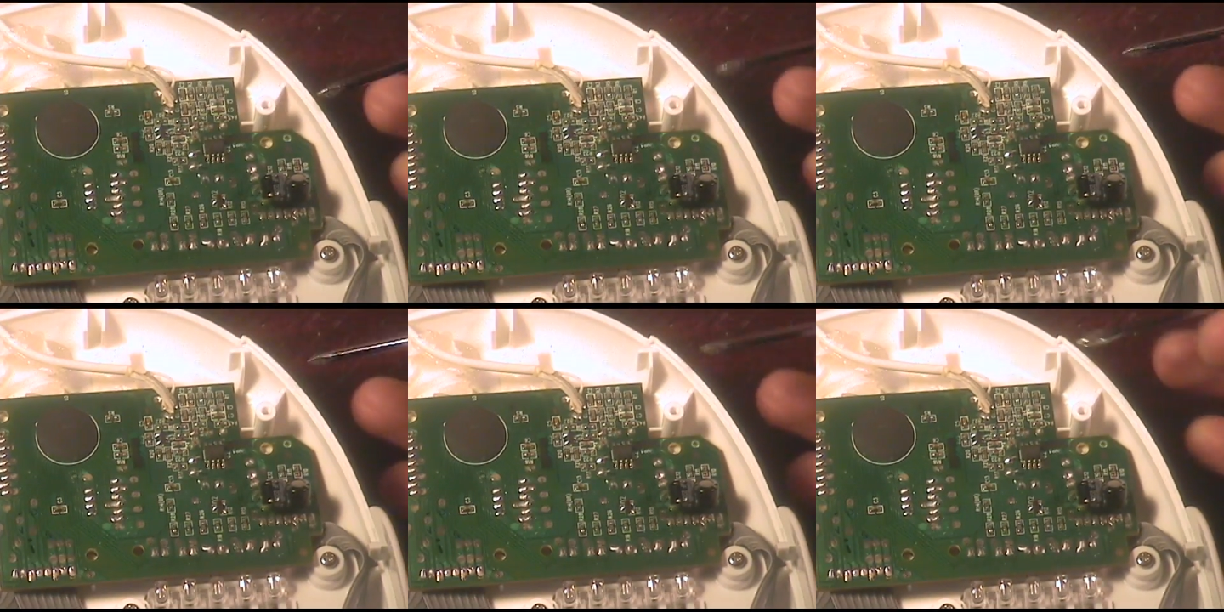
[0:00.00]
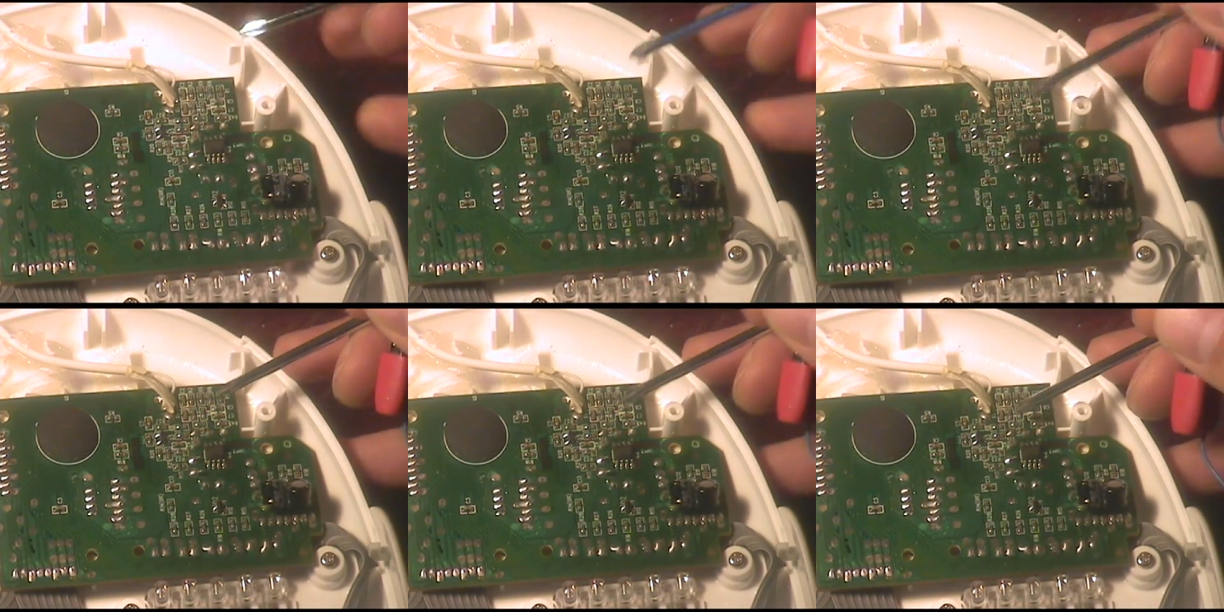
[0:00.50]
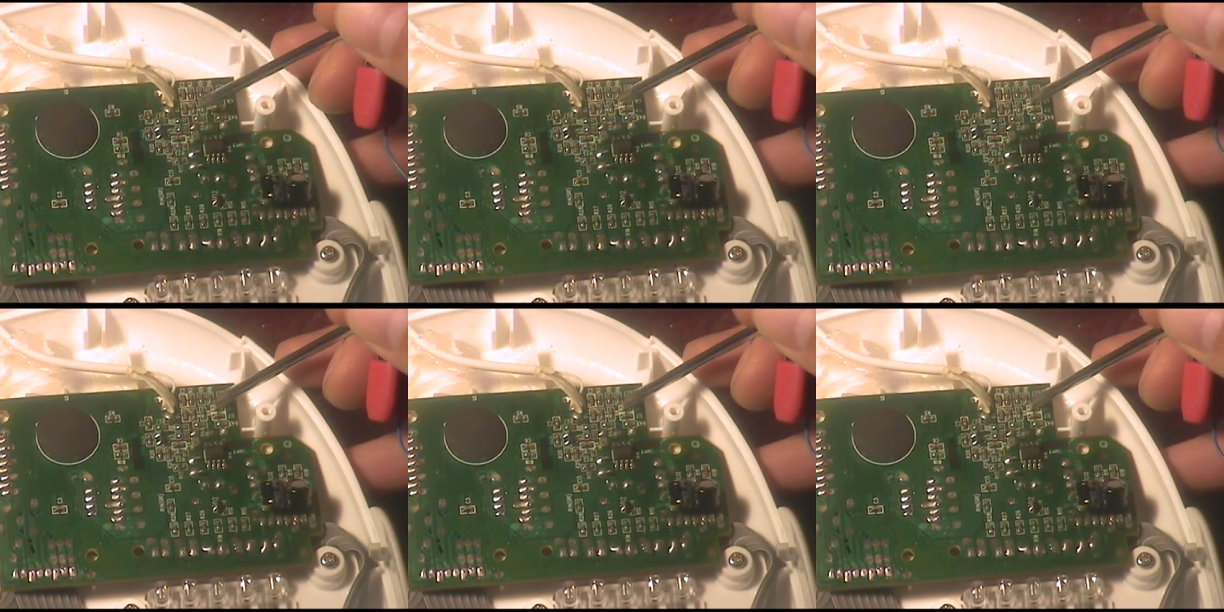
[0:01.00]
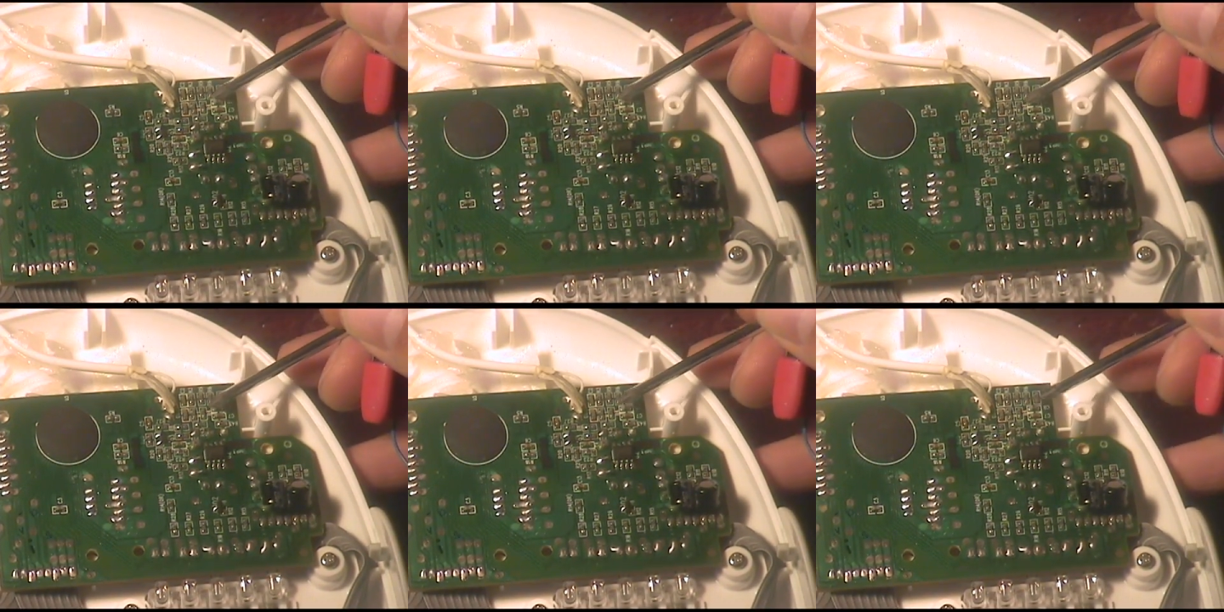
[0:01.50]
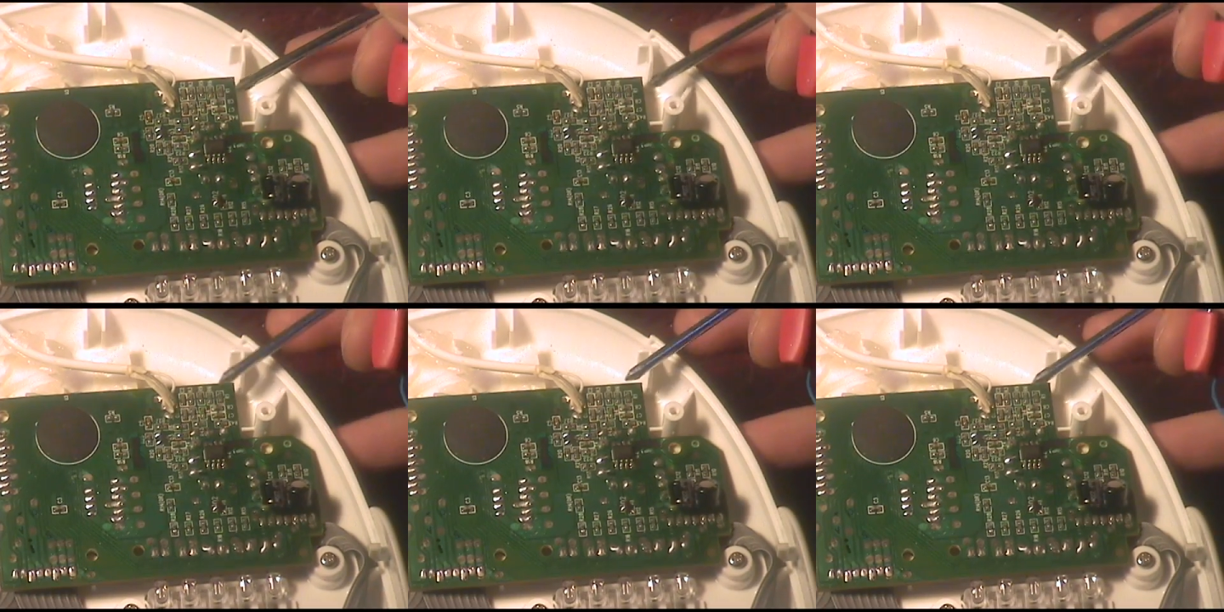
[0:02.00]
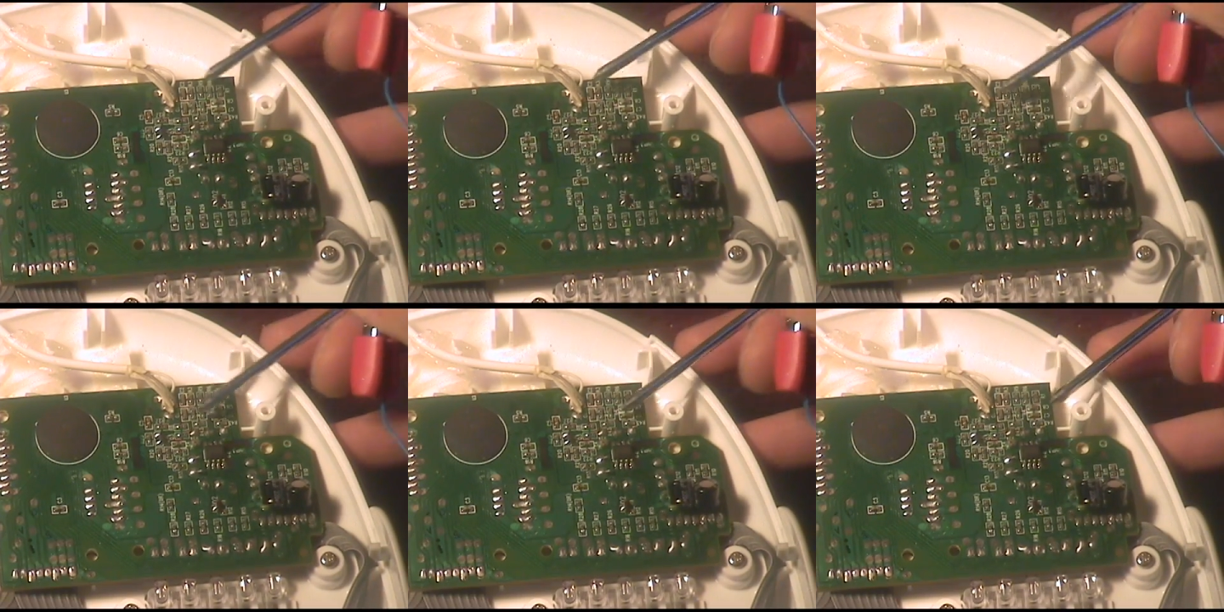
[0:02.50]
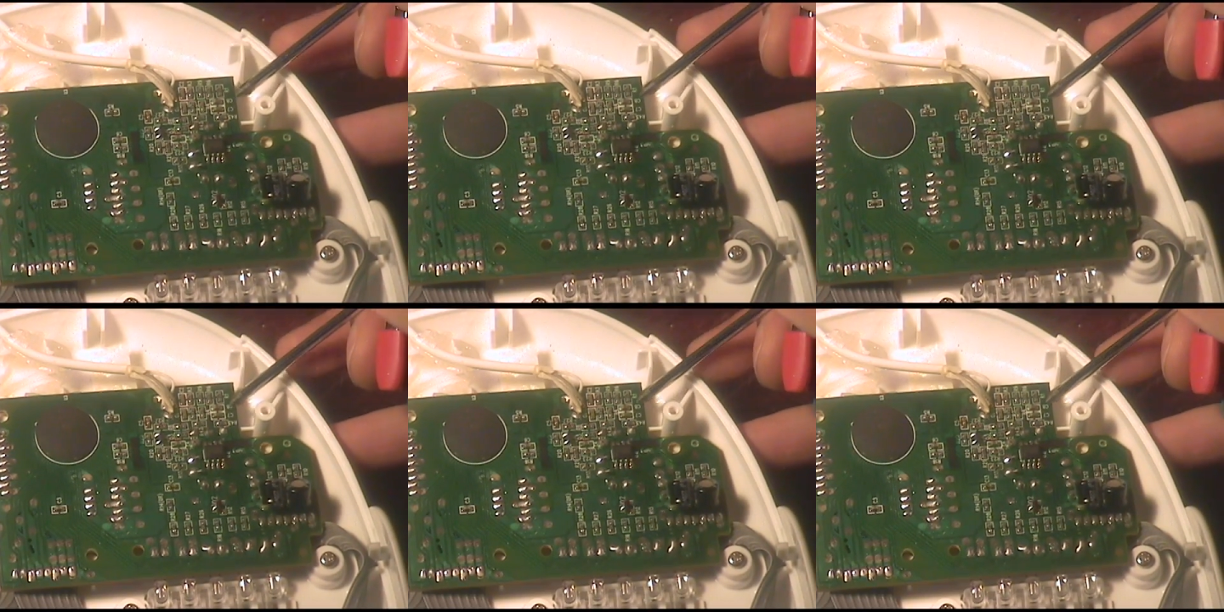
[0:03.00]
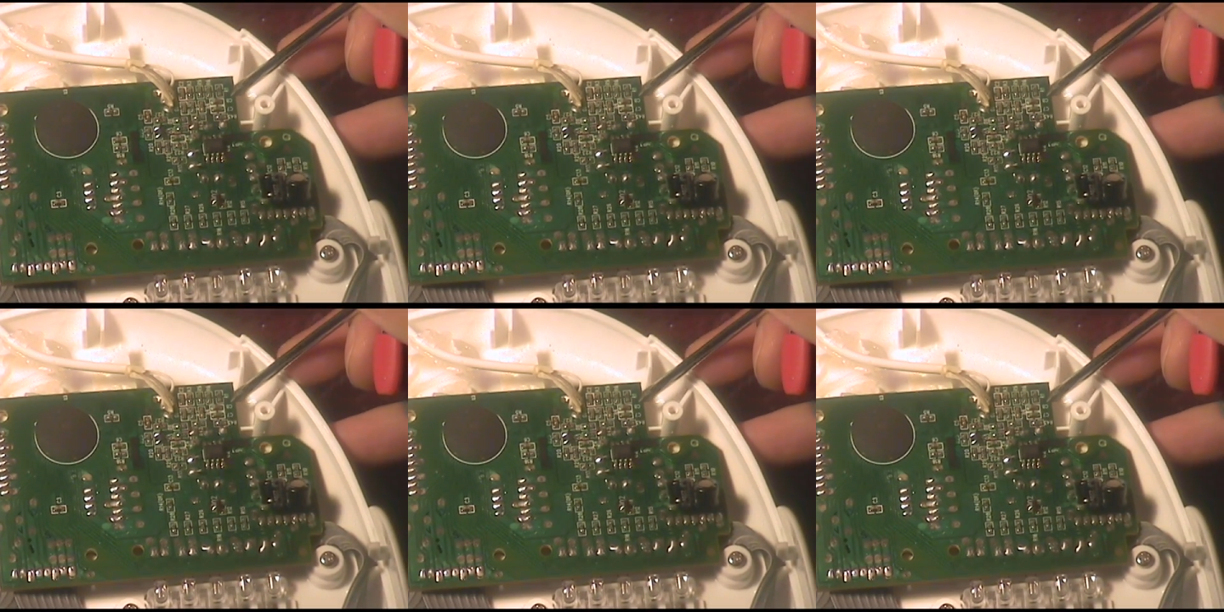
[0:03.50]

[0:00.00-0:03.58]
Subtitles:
(no speaker visible)